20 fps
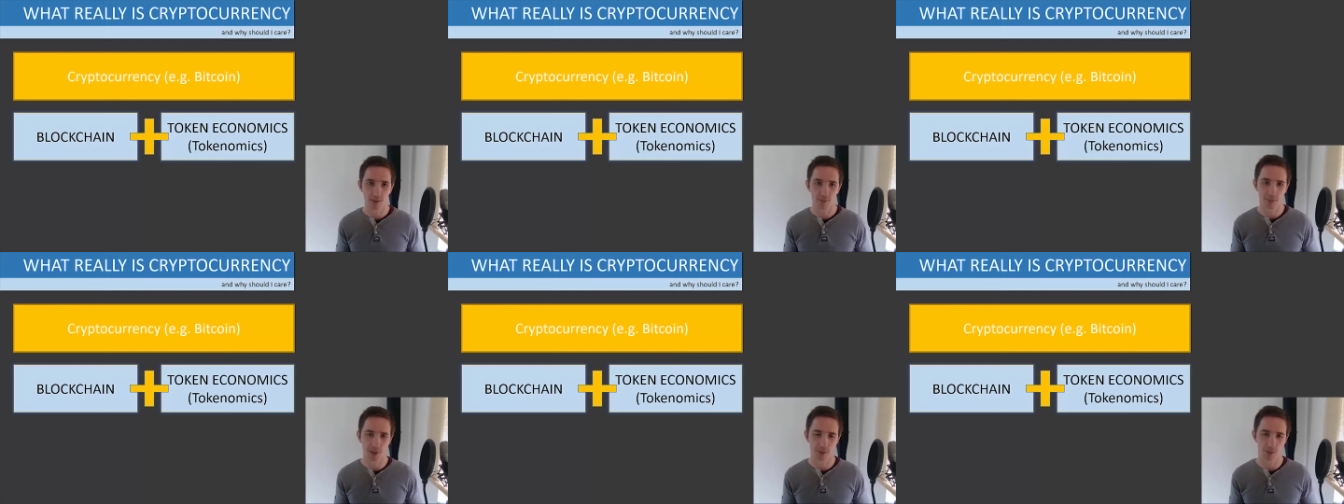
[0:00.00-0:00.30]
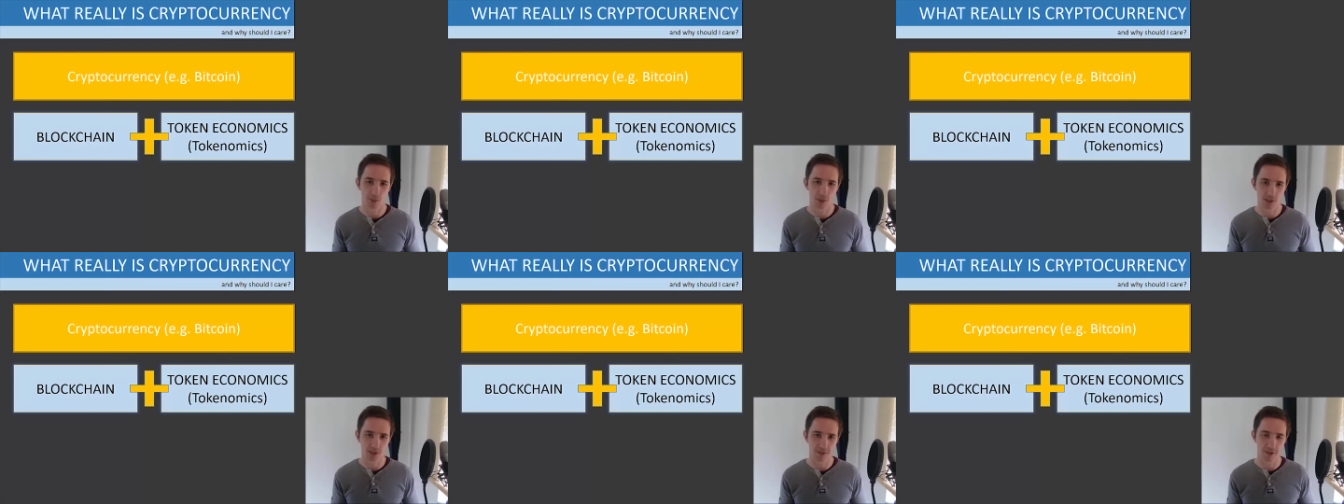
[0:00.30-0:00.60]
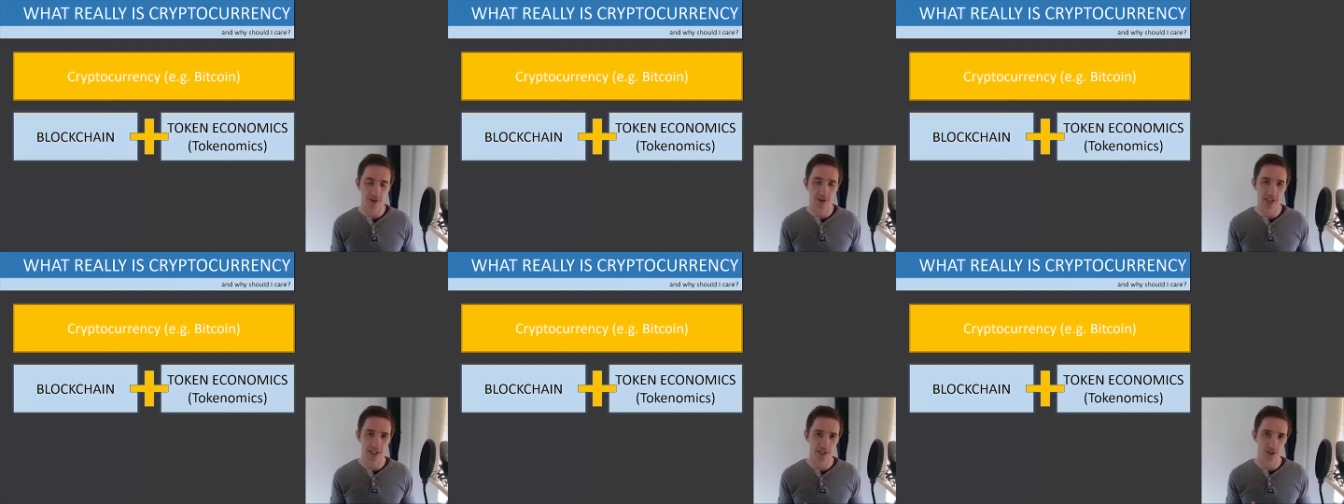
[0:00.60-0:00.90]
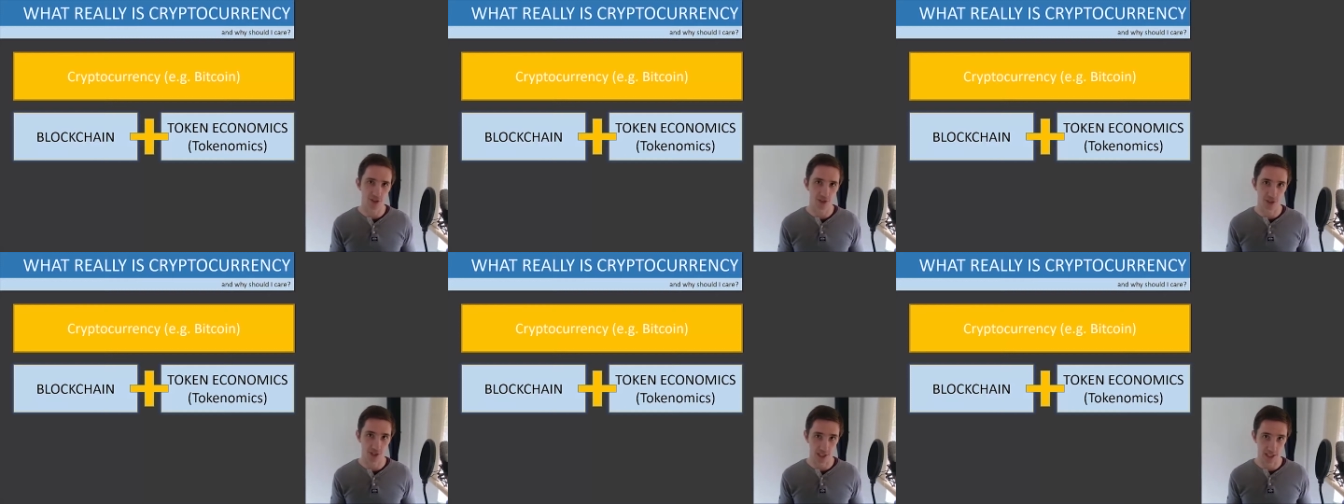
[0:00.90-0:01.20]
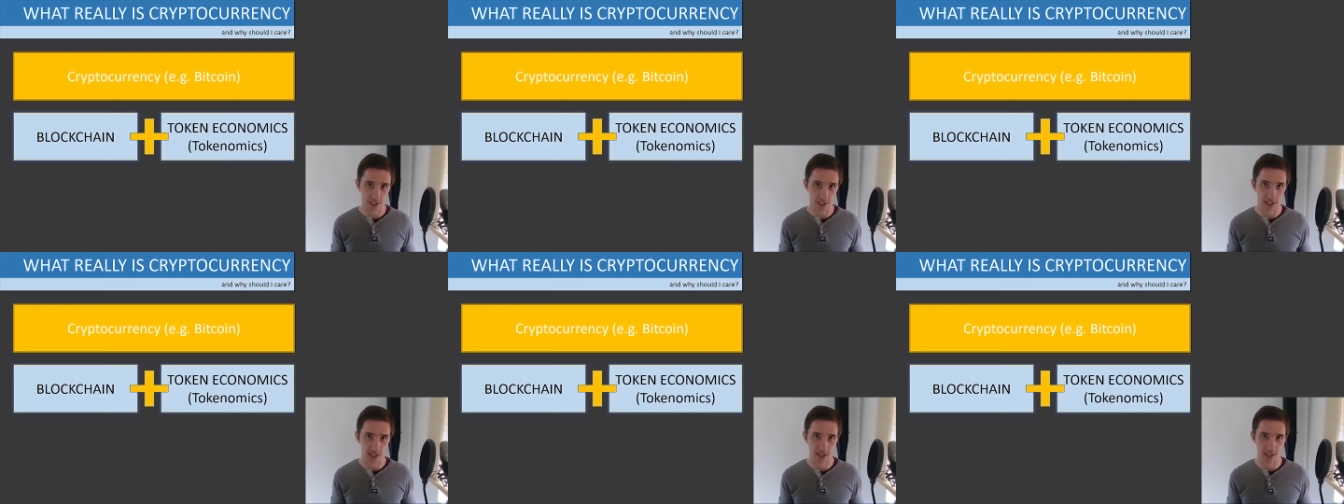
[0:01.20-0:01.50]
But what's very
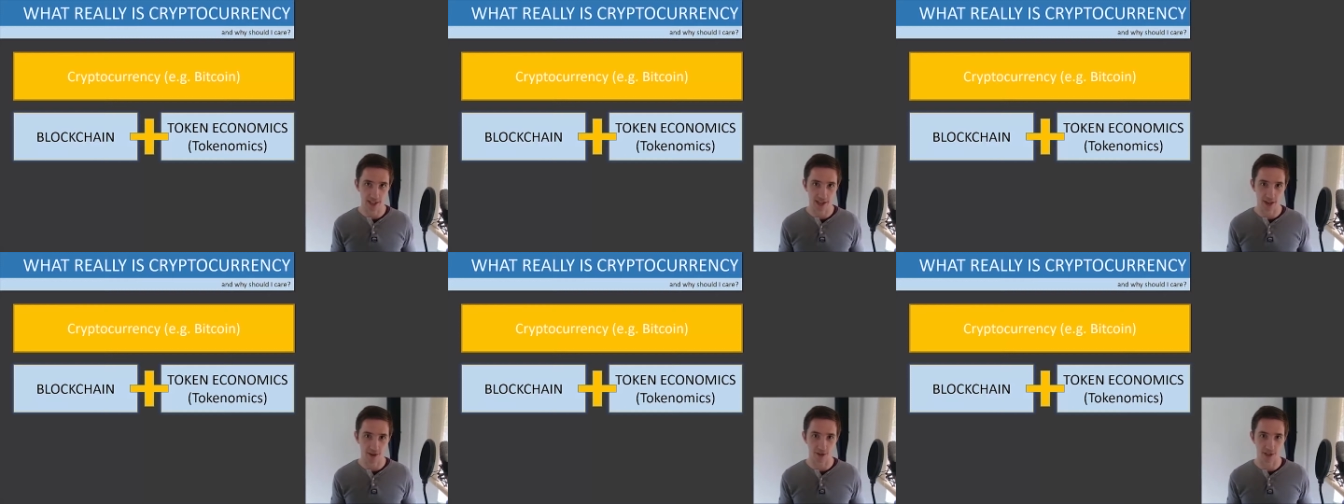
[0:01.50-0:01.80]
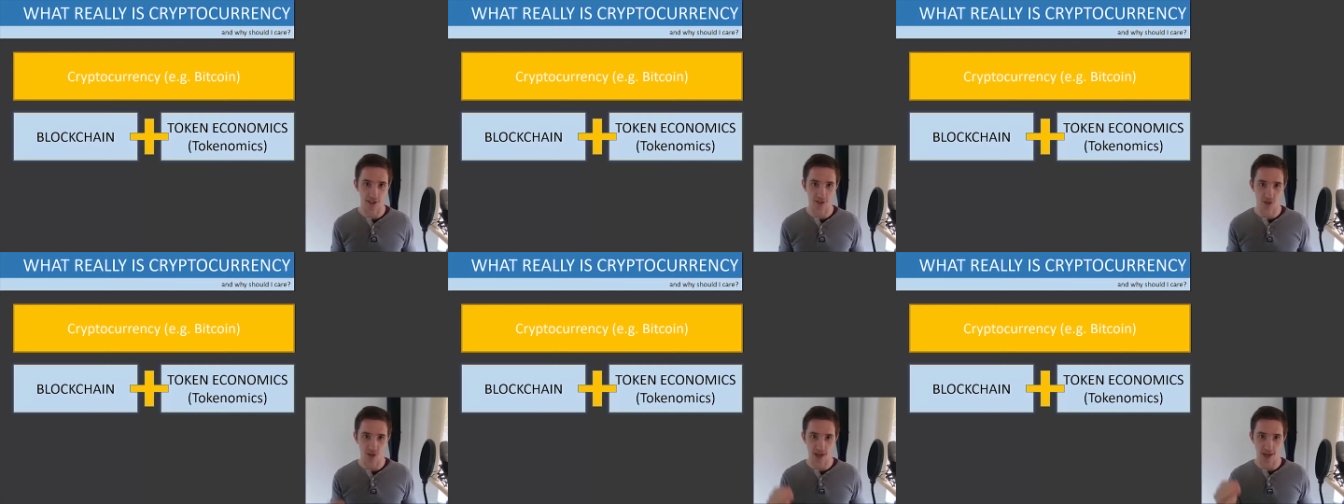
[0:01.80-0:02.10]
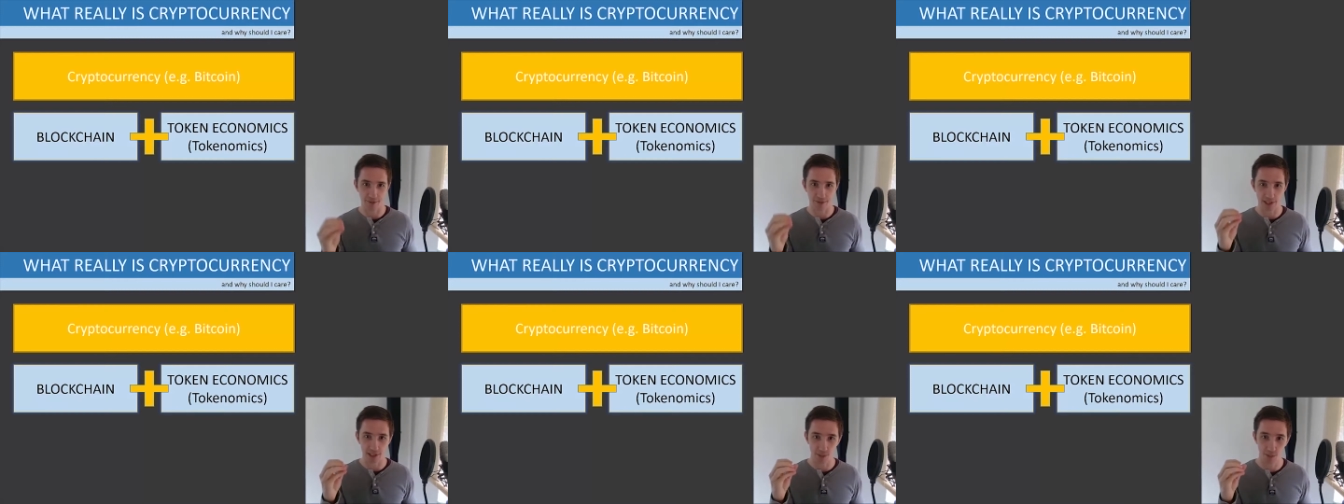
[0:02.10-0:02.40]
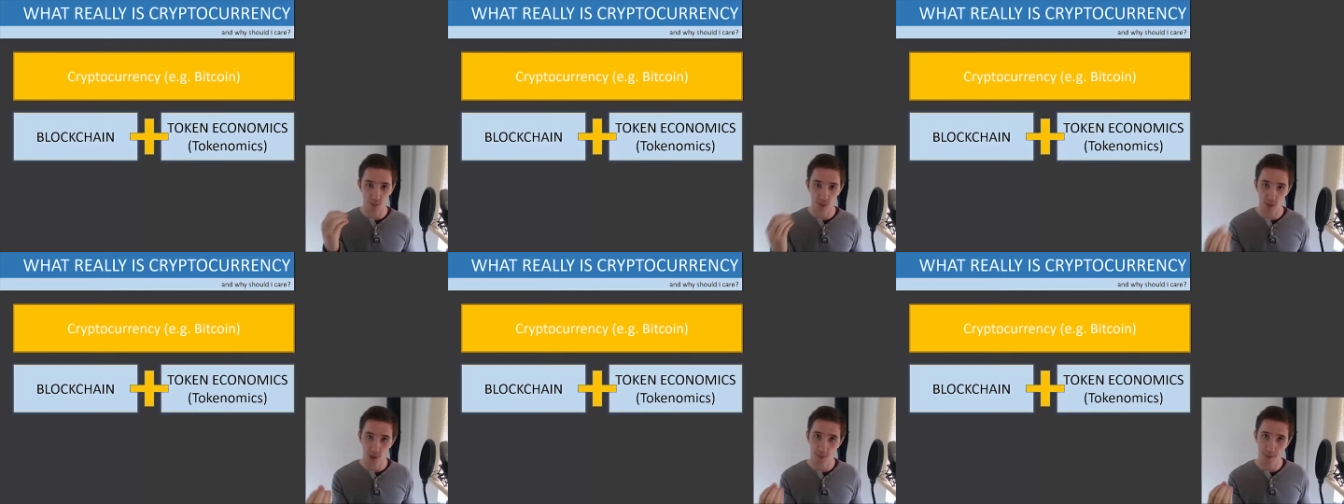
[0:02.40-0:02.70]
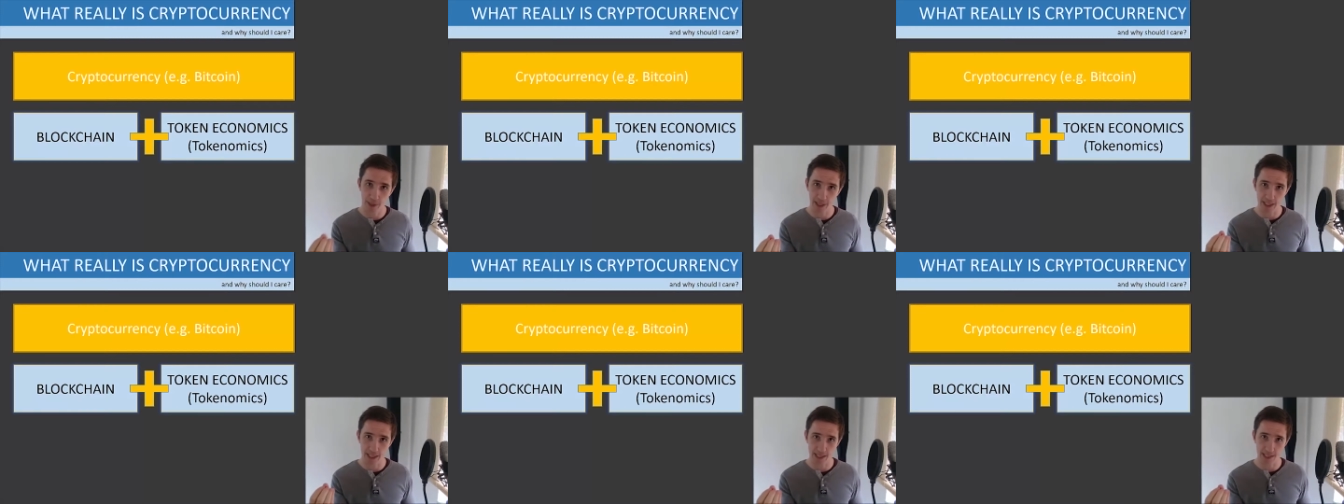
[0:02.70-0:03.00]
interesting here now is you have these
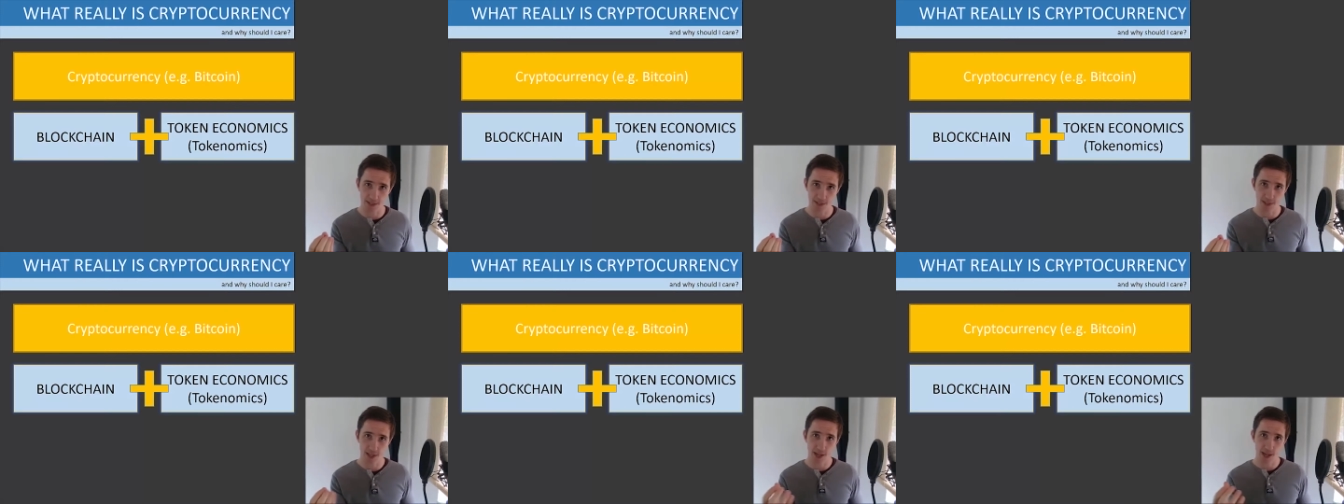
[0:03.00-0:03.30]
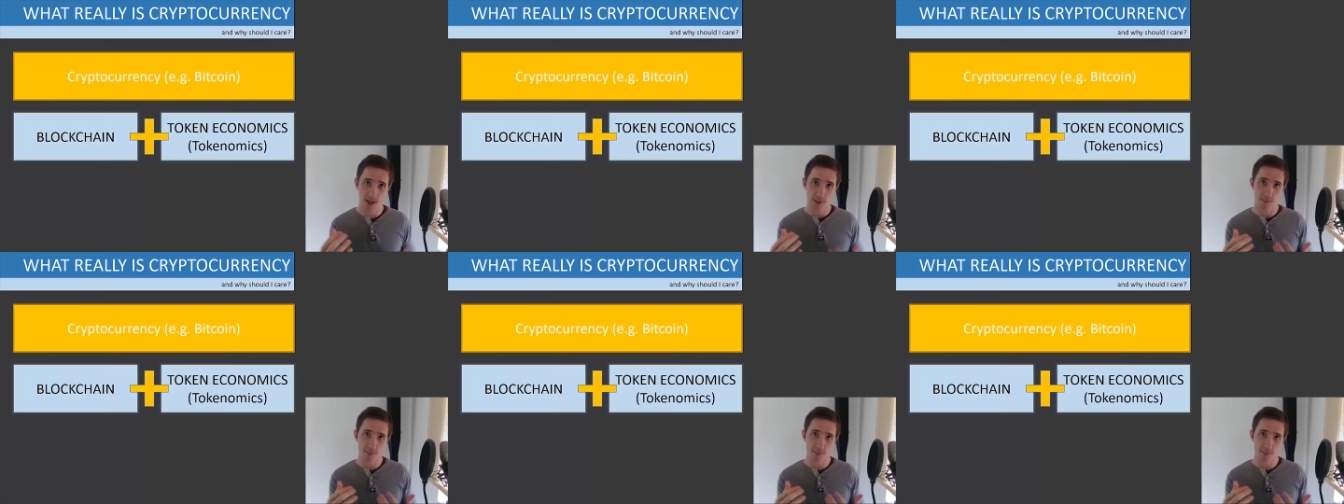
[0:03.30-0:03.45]
properties